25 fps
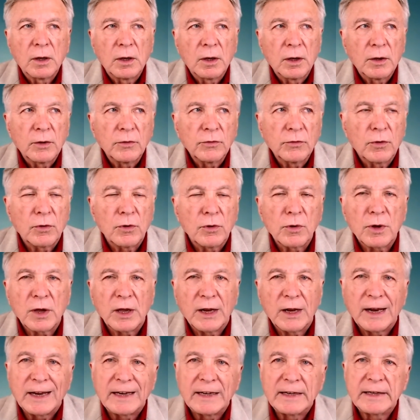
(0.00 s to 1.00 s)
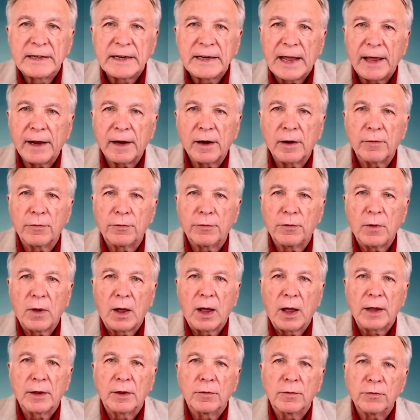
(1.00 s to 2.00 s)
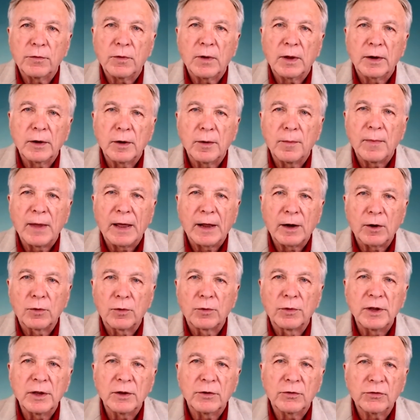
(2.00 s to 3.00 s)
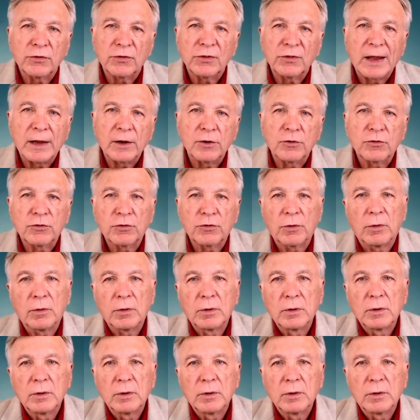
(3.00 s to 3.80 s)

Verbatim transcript: So you can identify the fundamental, the essential,